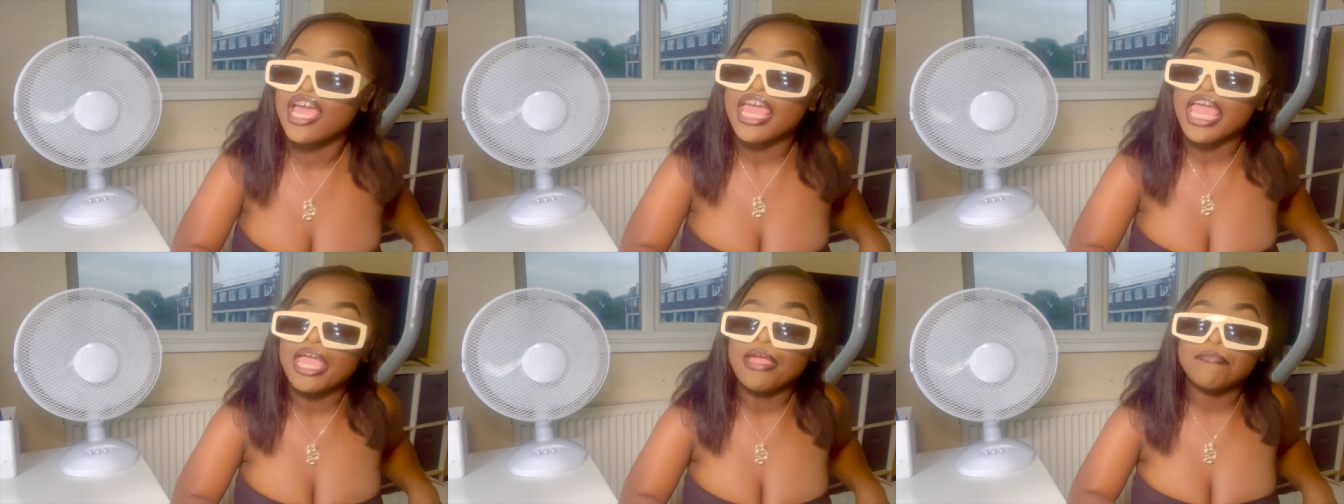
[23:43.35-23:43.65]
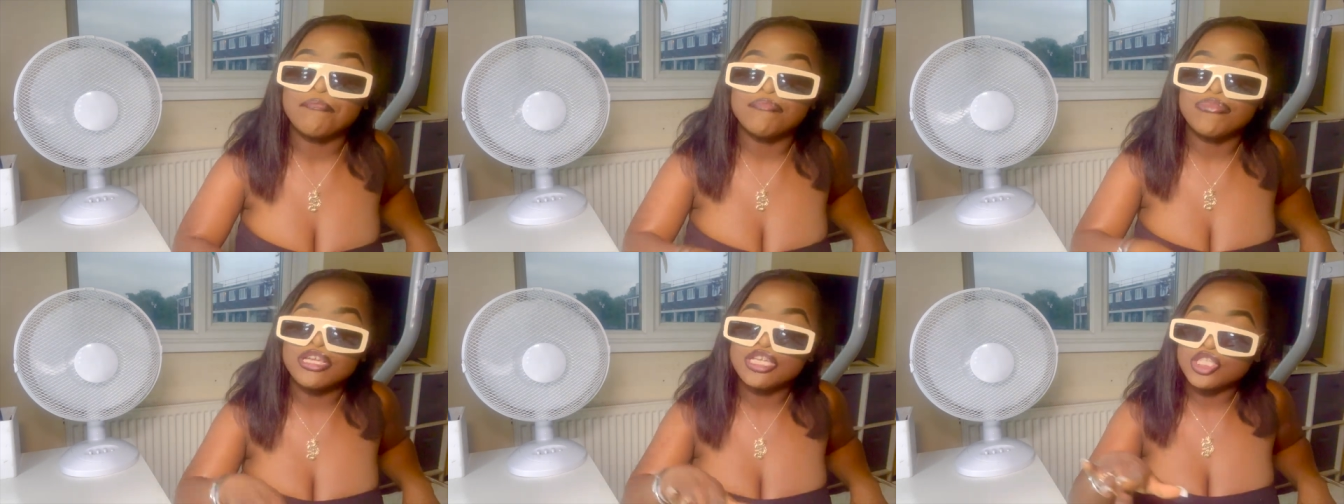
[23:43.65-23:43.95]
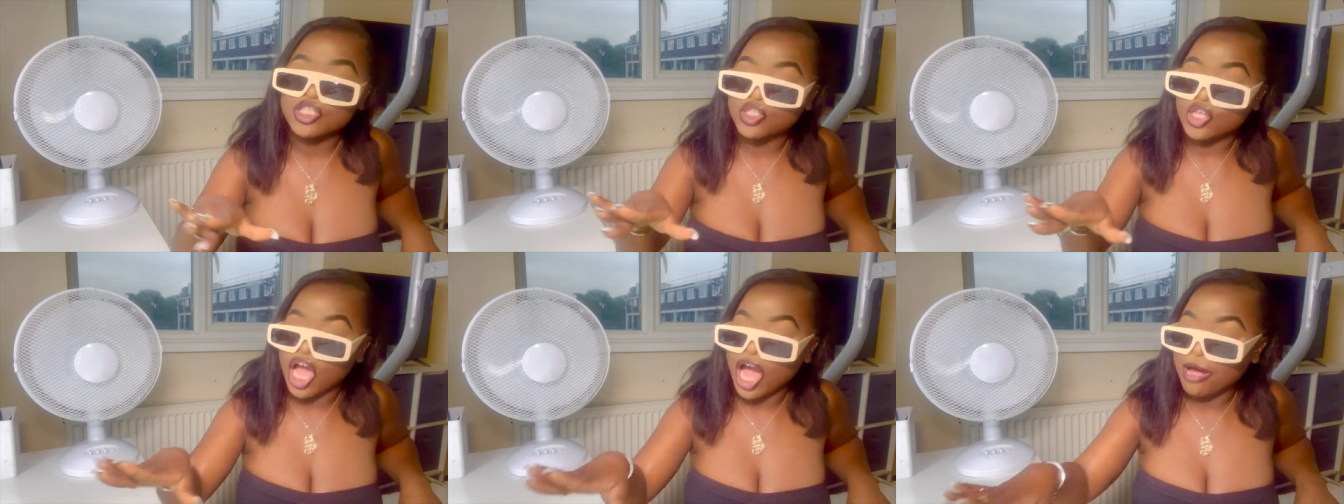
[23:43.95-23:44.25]
it
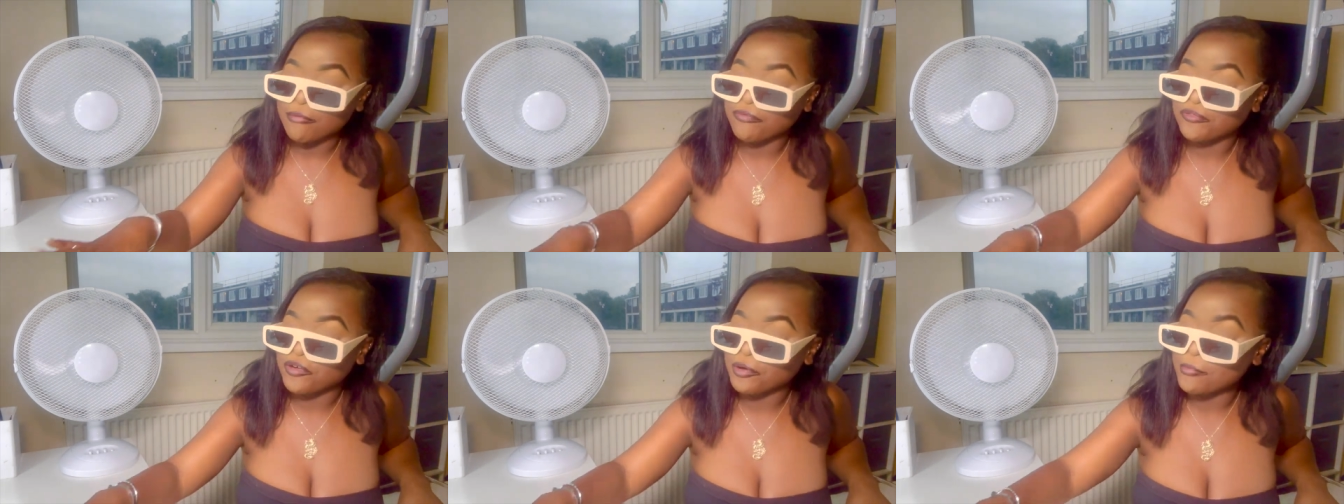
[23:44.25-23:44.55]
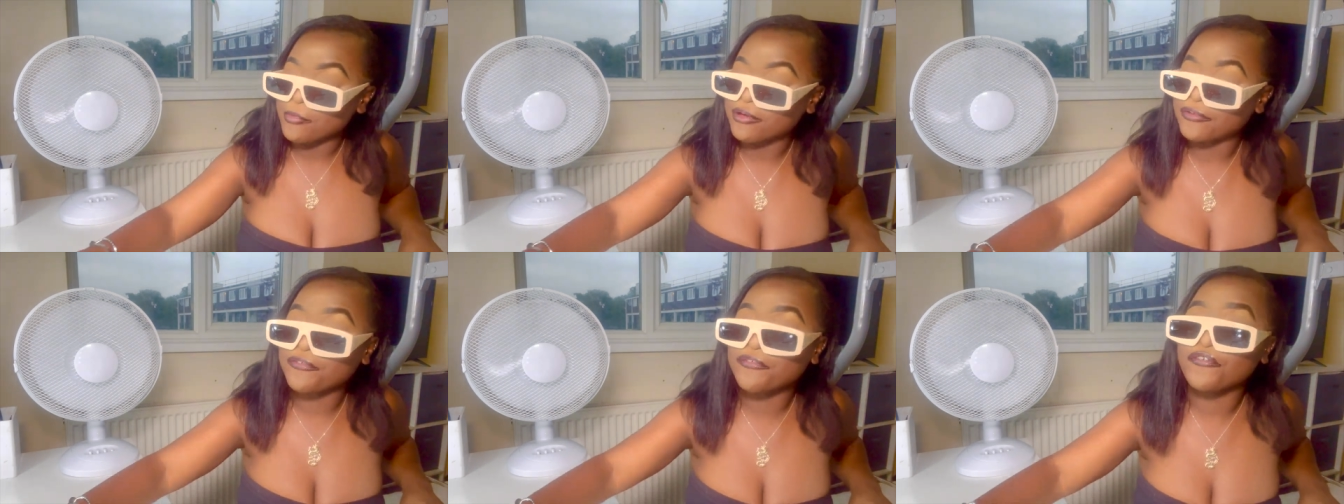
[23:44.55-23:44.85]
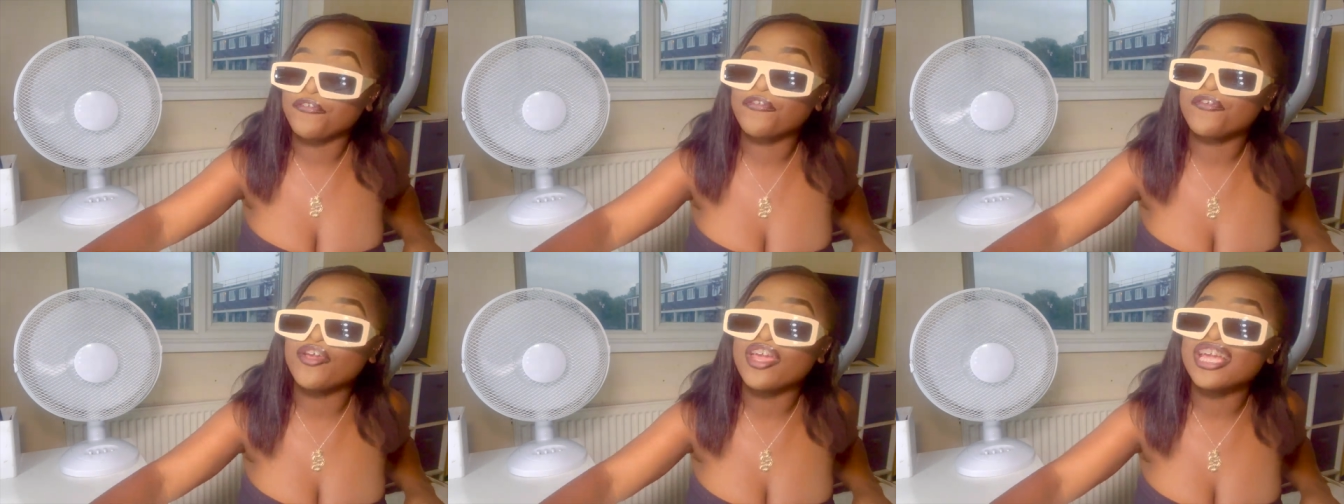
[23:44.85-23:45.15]
brings you up from a
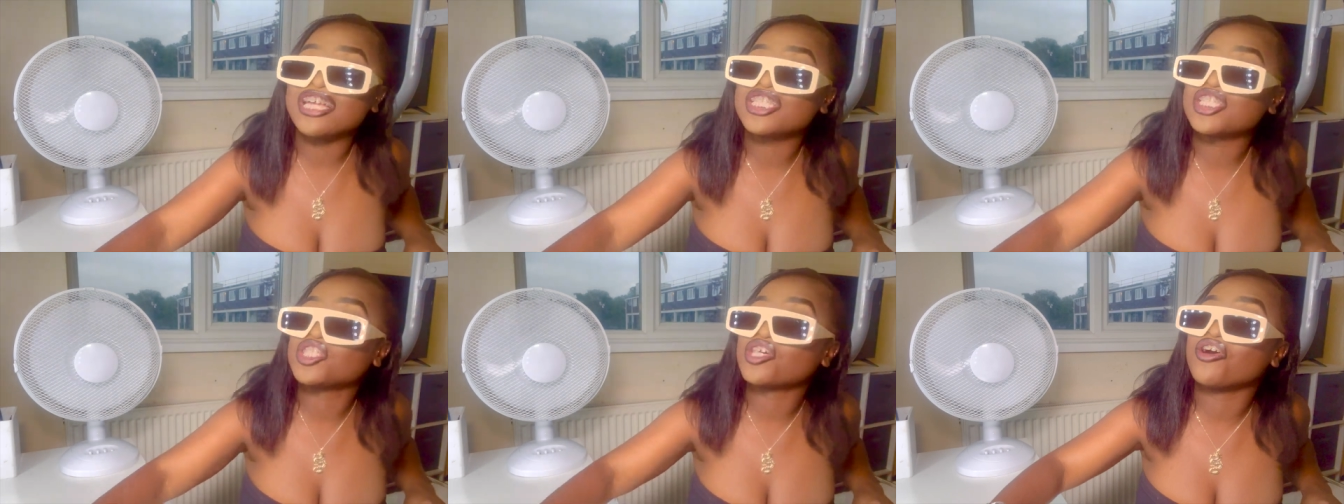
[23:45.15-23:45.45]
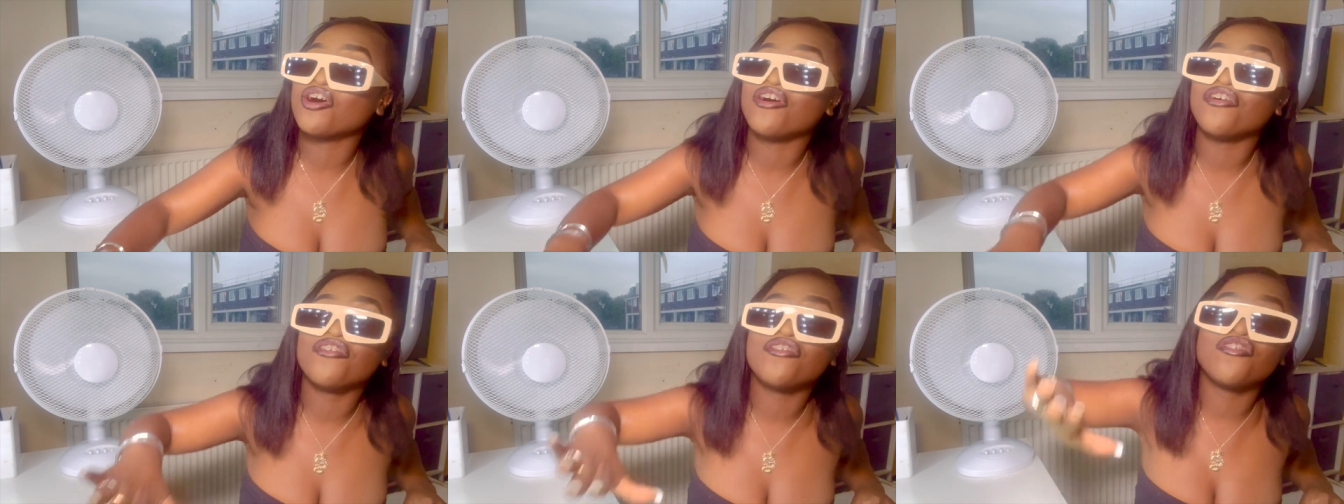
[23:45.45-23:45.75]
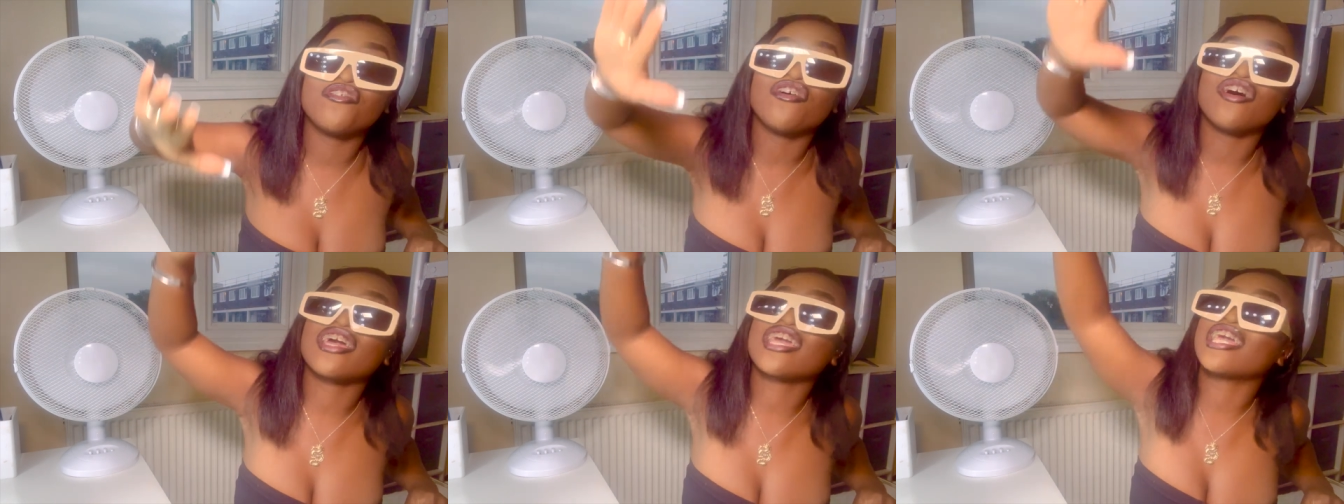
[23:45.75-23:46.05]
three to a
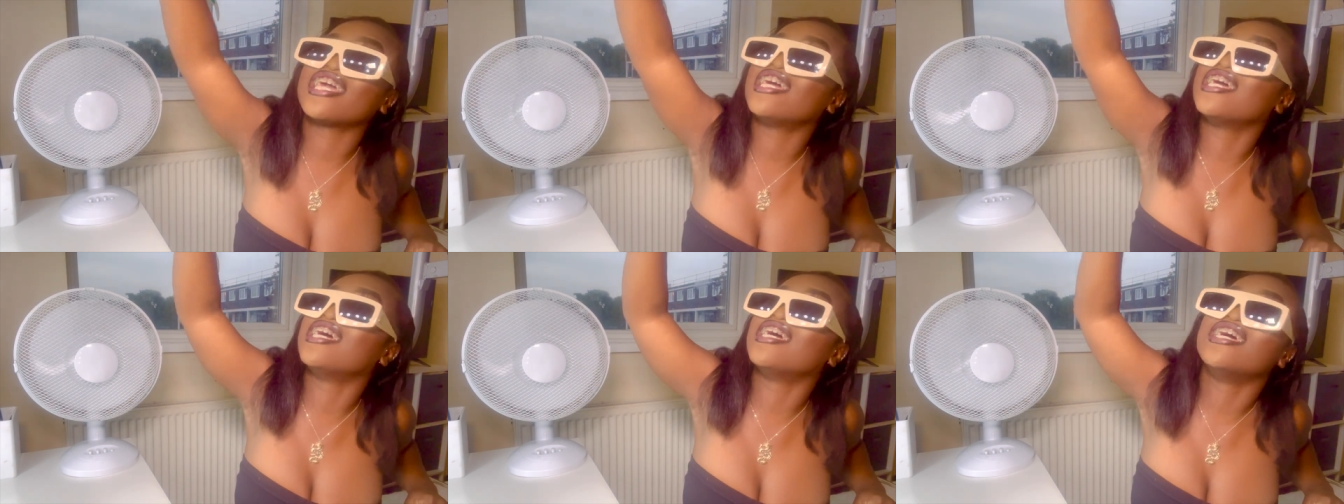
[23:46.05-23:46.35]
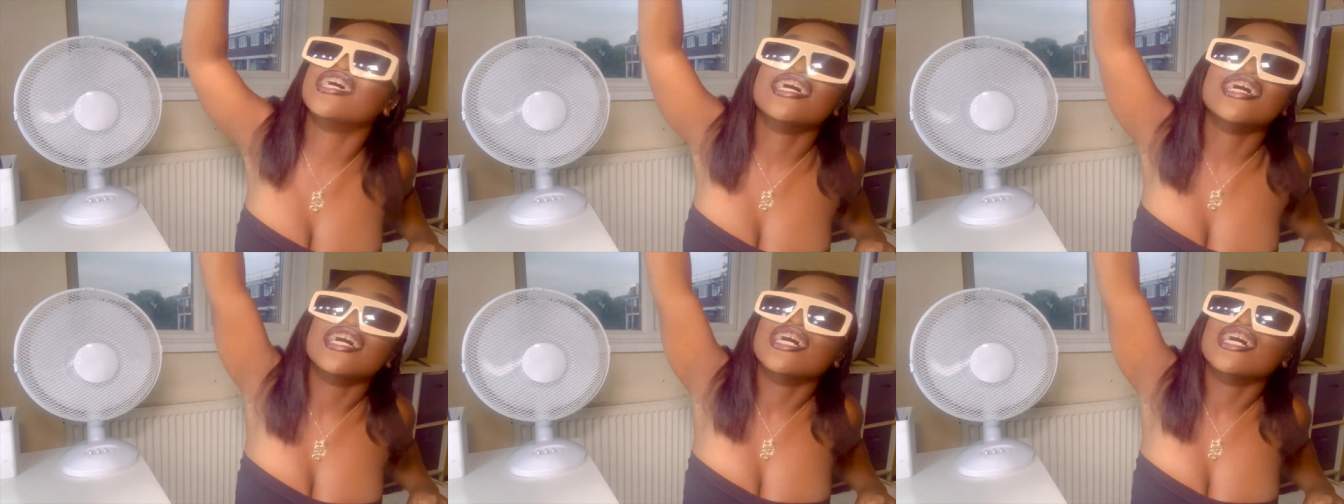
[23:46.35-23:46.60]
fucking